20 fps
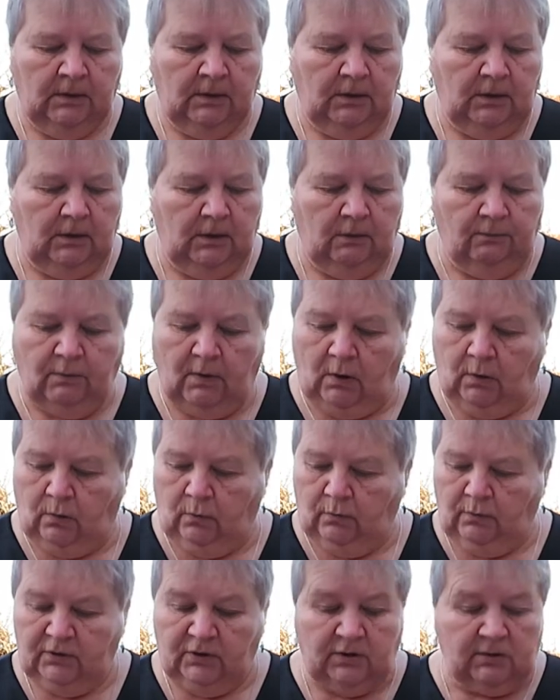And you roll.
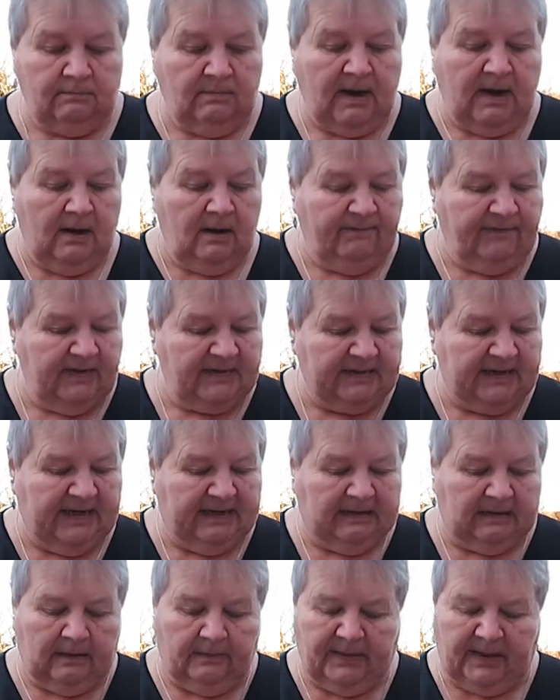Doesn't matter if it's a
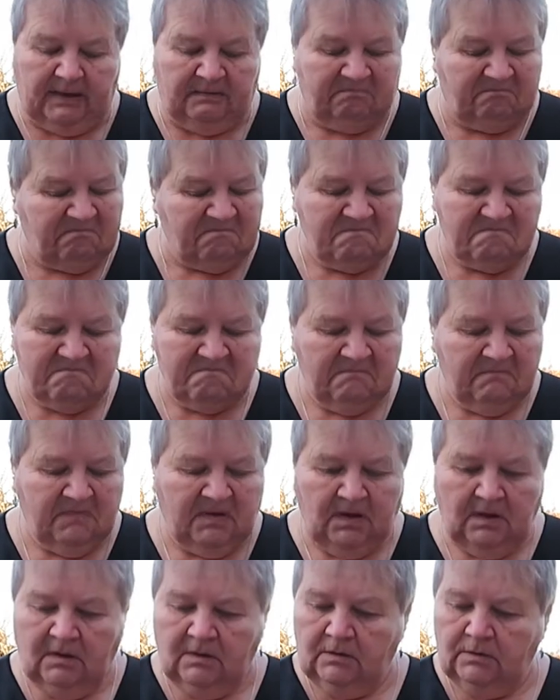little bit
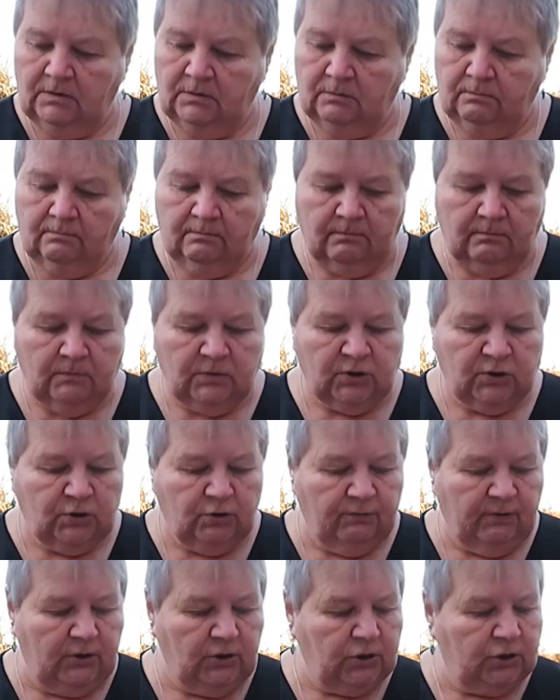
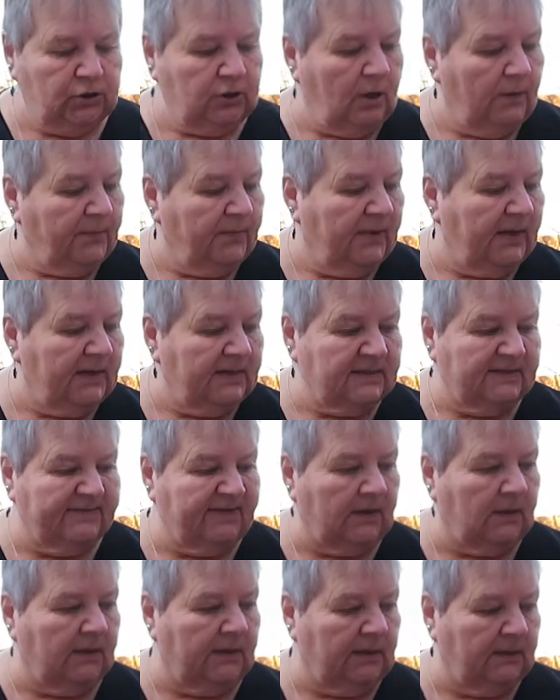scrunched up, it's
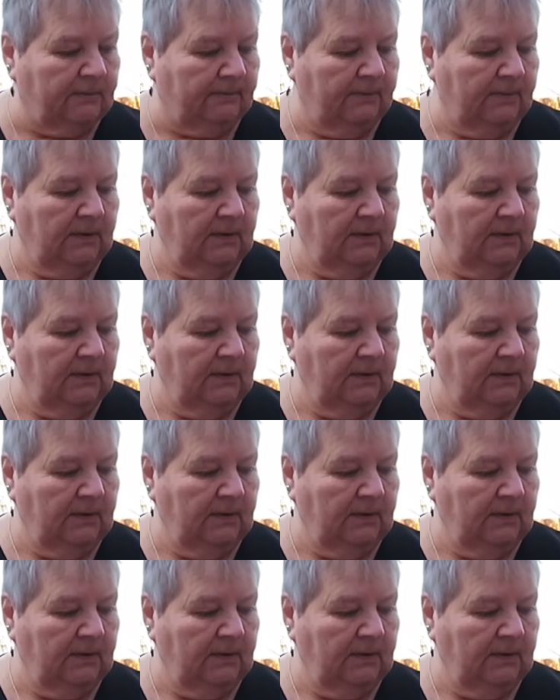fine.